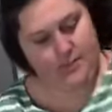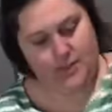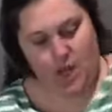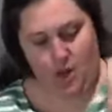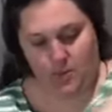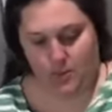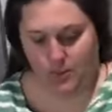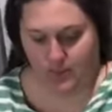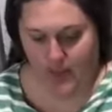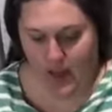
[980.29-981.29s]
So
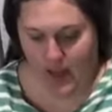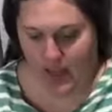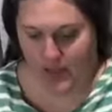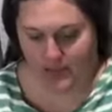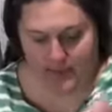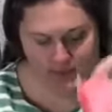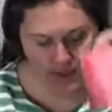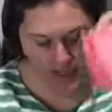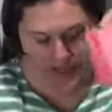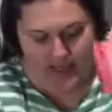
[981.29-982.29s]
I love to
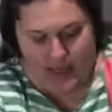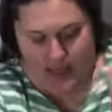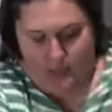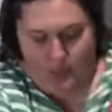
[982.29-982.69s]
mix like